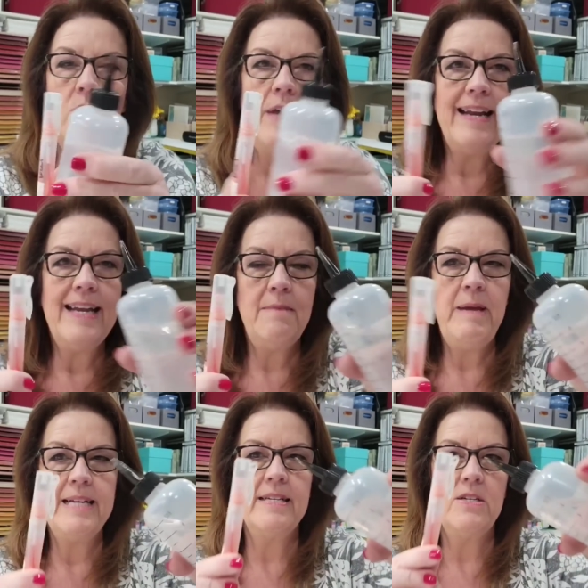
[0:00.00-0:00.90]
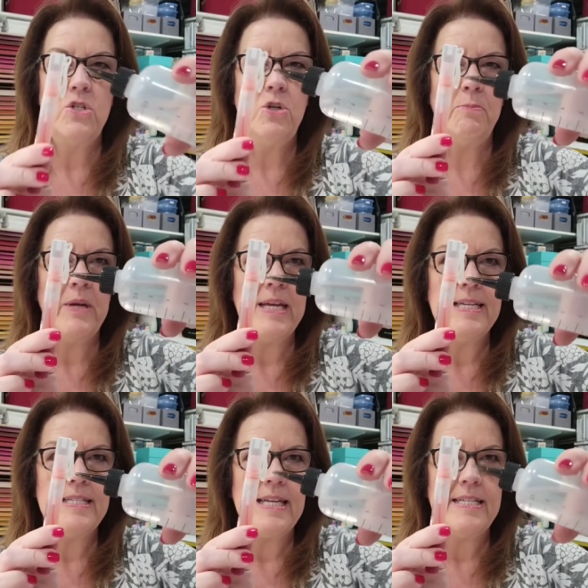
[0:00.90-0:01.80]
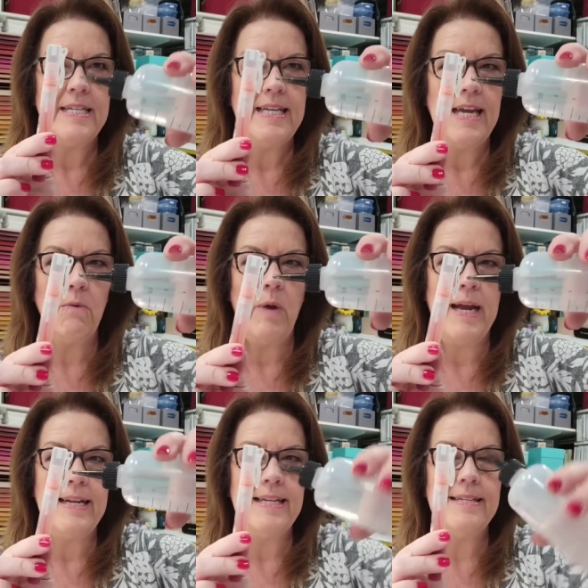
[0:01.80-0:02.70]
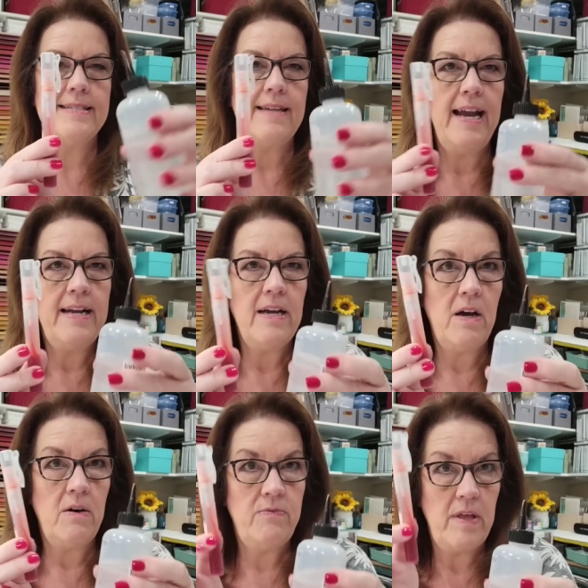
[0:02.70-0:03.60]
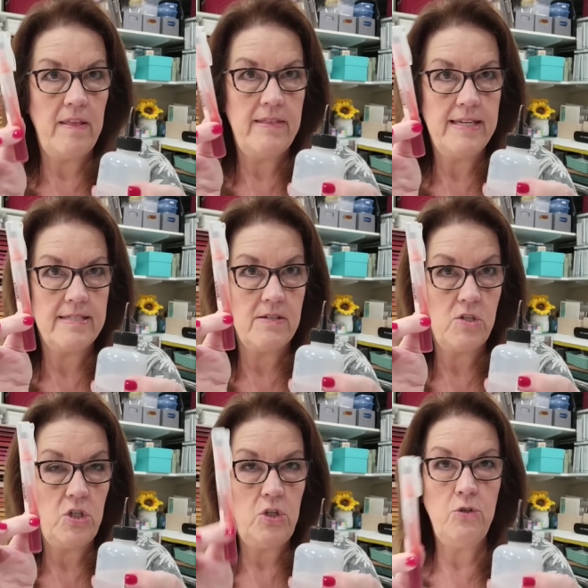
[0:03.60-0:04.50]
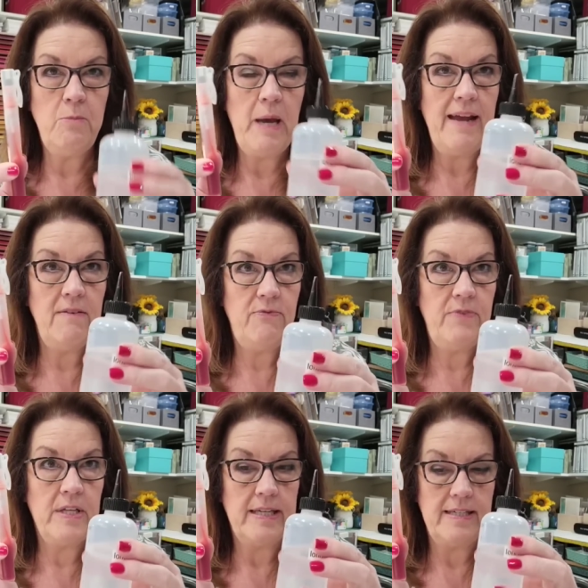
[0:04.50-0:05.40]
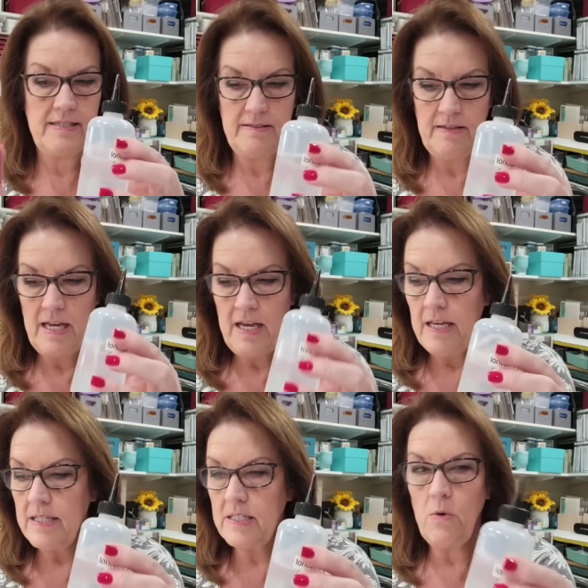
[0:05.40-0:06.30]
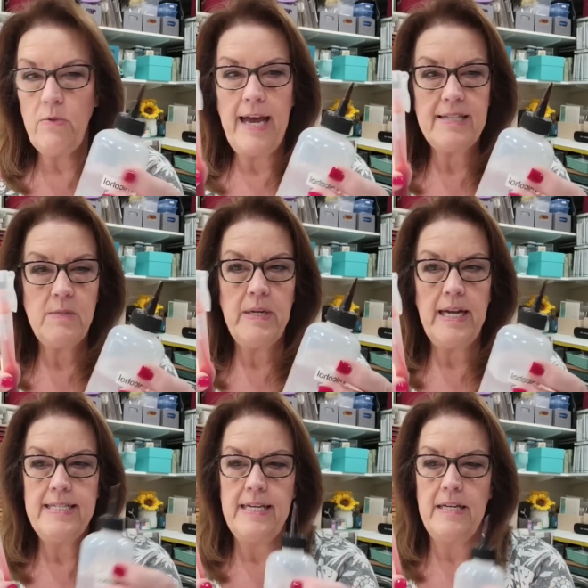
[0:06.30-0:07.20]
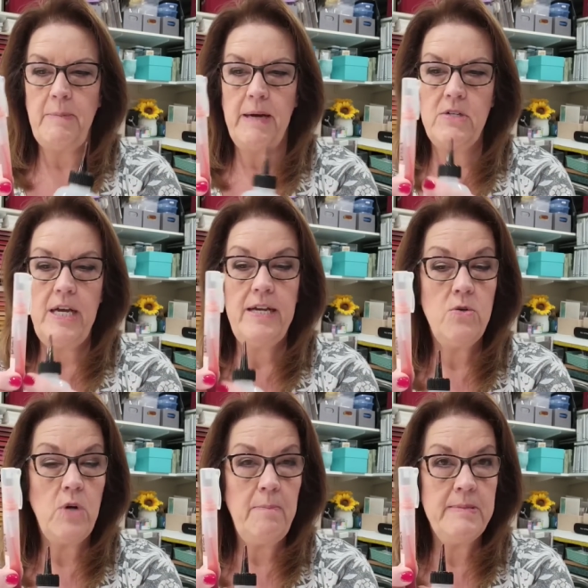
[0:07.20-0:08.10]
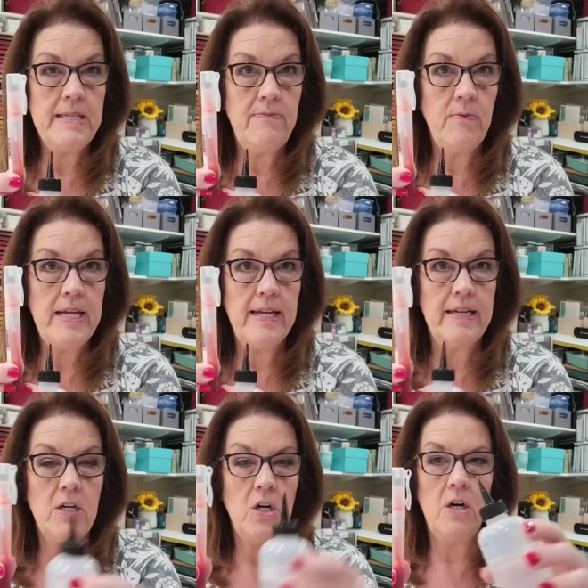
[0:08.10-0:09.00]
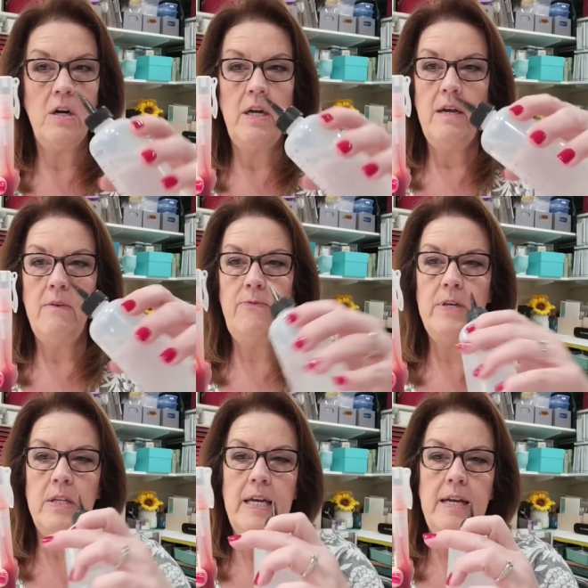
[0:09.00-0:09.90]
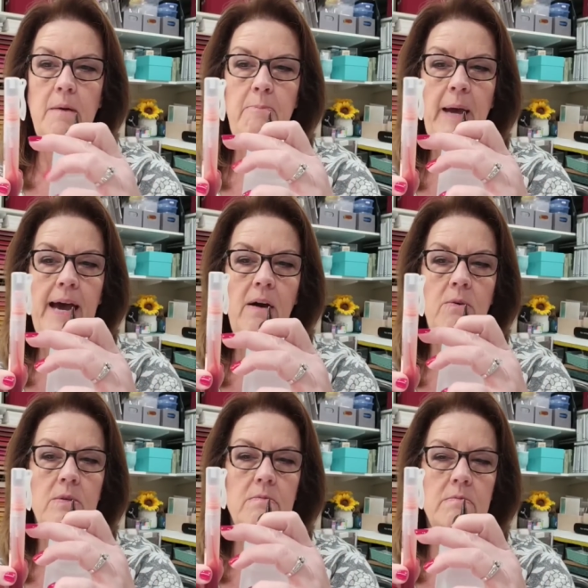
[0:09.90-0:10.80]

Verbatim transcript: that it makes it super easy to get right inside of this tube and fill it. So that's what I did, about 10 drops of reinker, fill it about